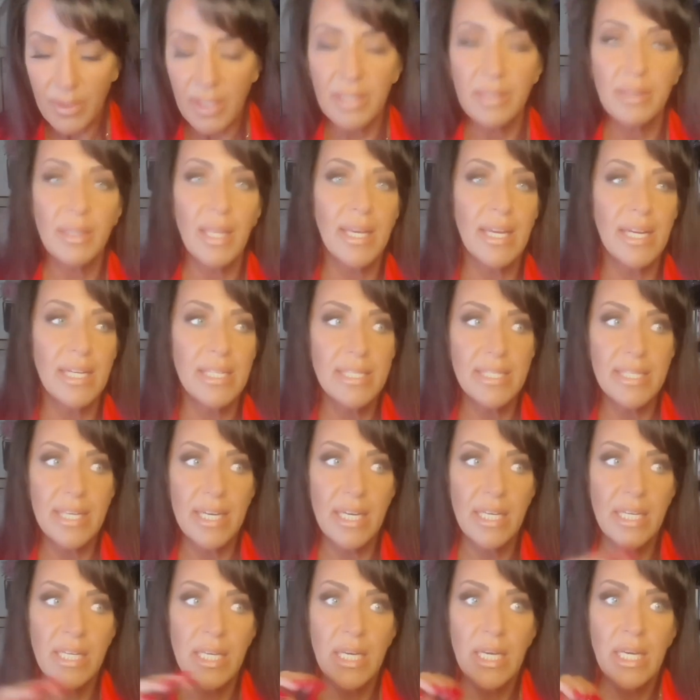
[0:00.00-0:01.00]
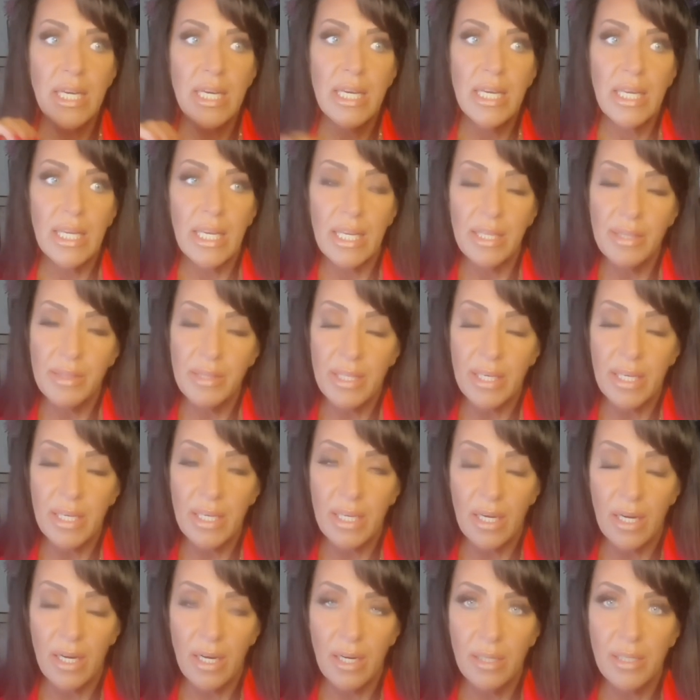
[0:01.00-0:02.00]
Like I said, in
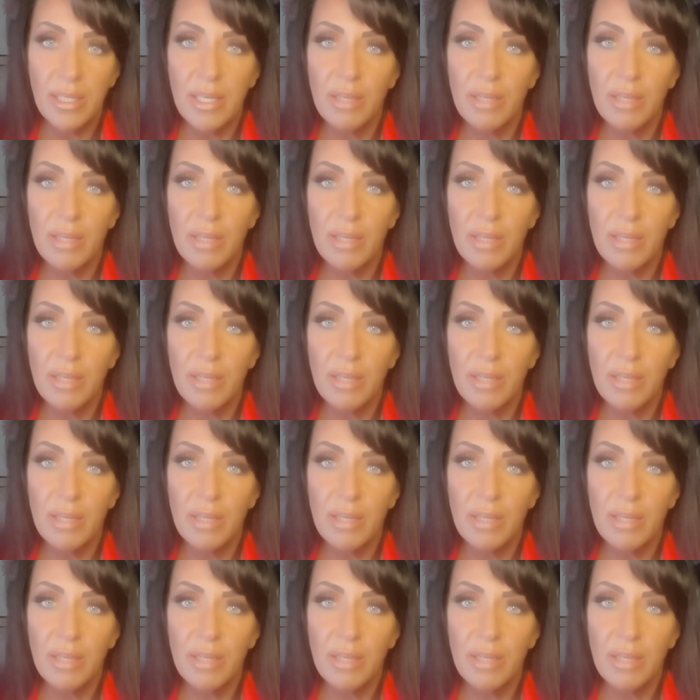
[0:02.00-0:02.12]
the